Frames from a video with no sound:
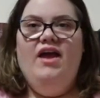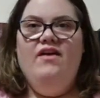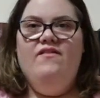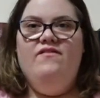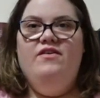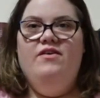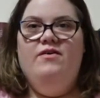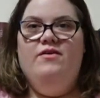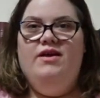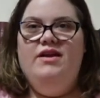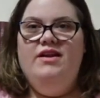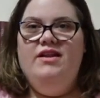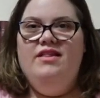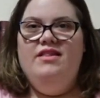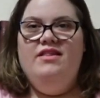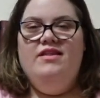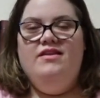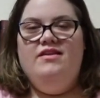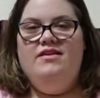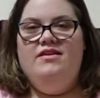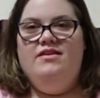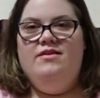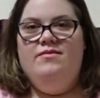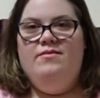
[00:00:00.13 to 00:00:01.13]
everyone, this
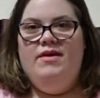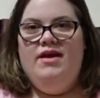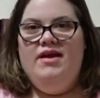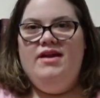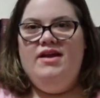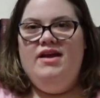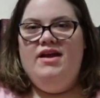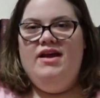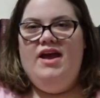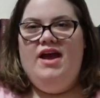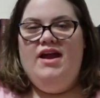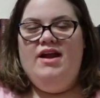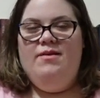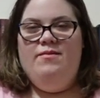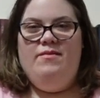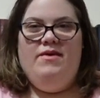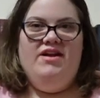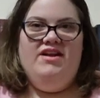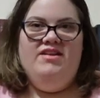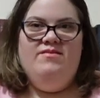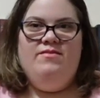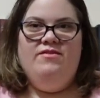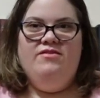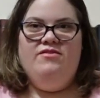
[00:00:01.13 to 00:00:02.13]
is Amanda at
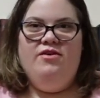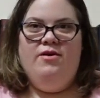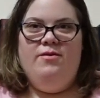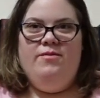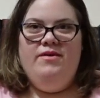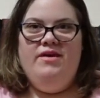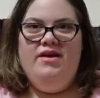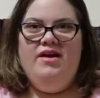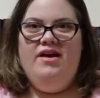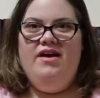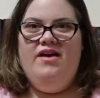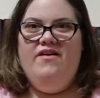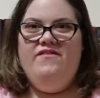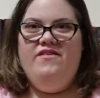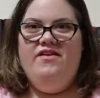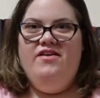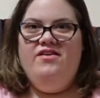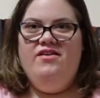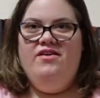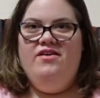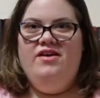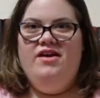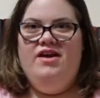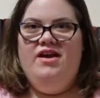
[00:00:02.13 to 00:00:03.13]
Amanda's Booktopia. If you're
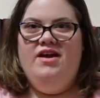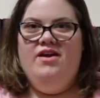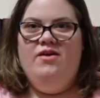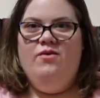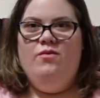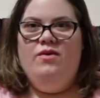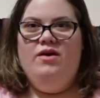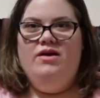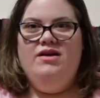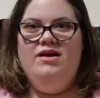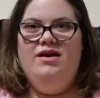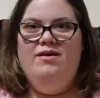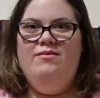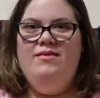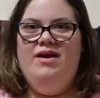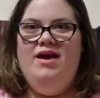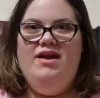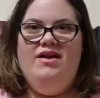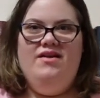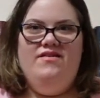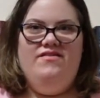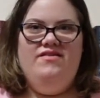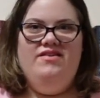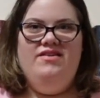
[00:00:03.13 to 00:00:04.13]
new here, welcome, and
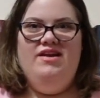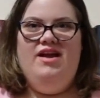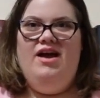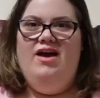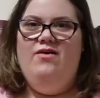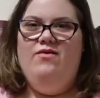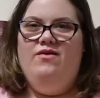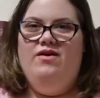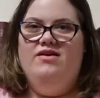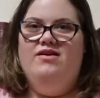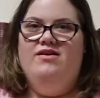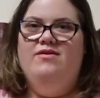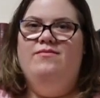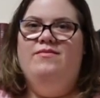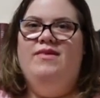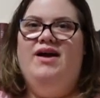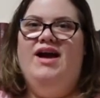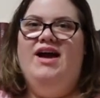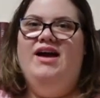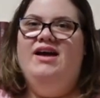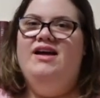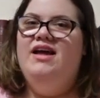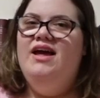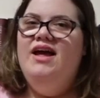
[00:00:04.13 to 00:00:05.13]
if not, welcome
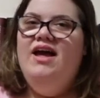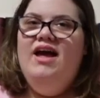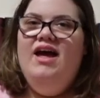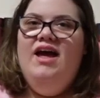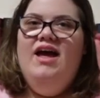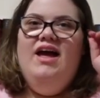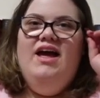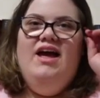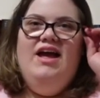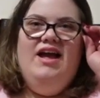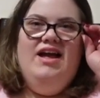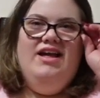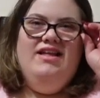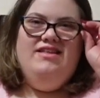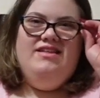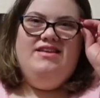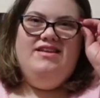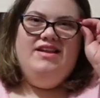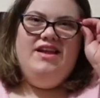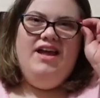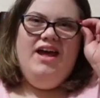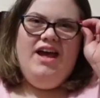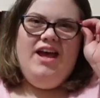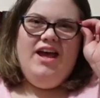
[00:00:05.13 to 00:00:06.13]
back. And
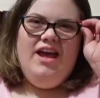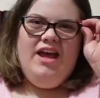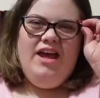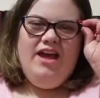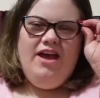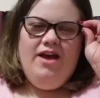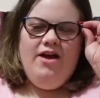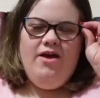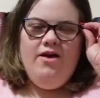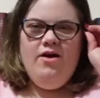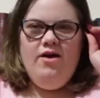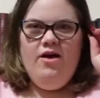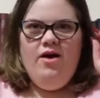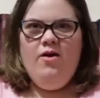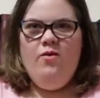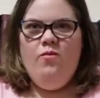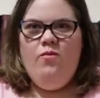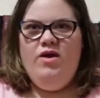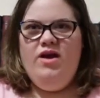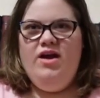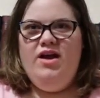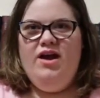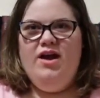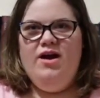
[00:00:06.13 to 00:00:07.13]
today
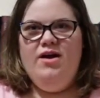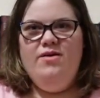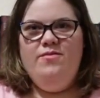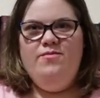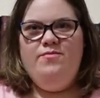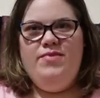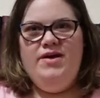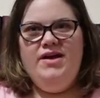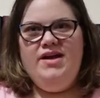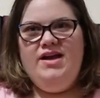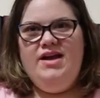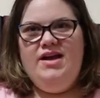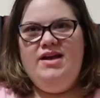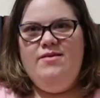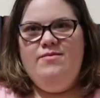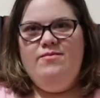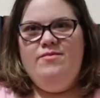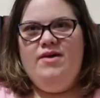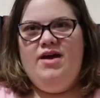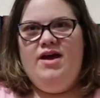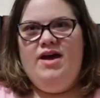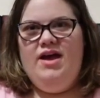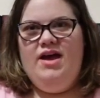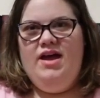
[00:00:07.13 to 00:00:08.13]
we are picking
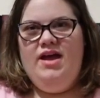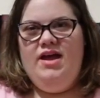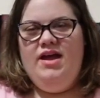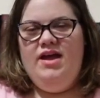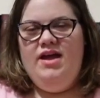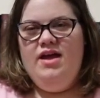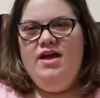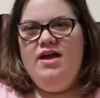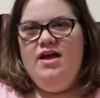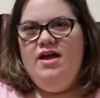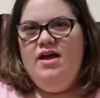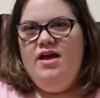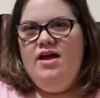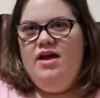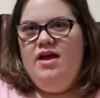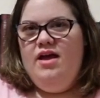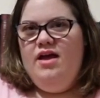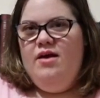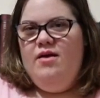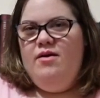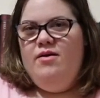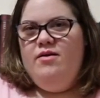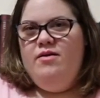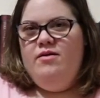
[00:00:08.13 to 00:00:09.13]
my
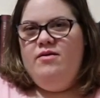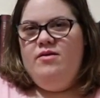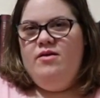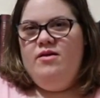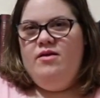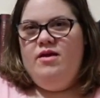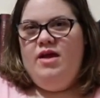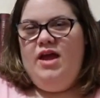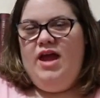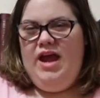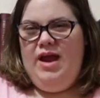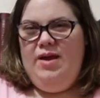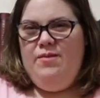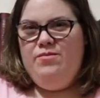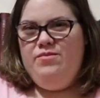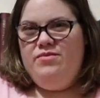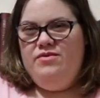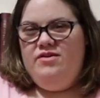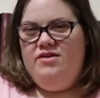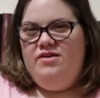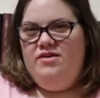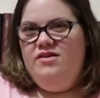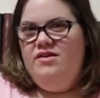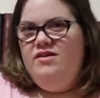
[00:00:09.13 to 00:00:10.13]

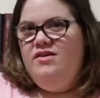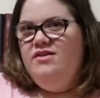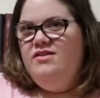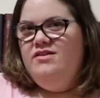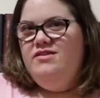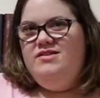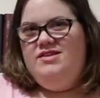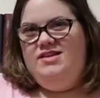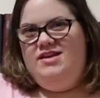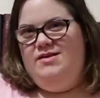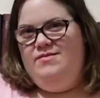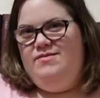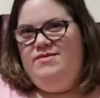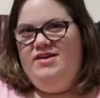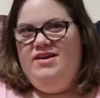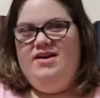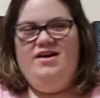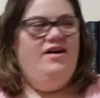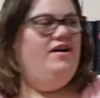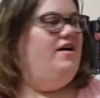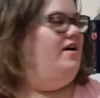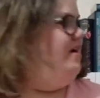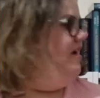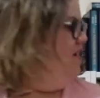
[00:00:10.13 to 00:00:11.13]
April
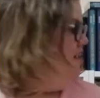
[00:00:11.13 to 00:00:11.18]
TBR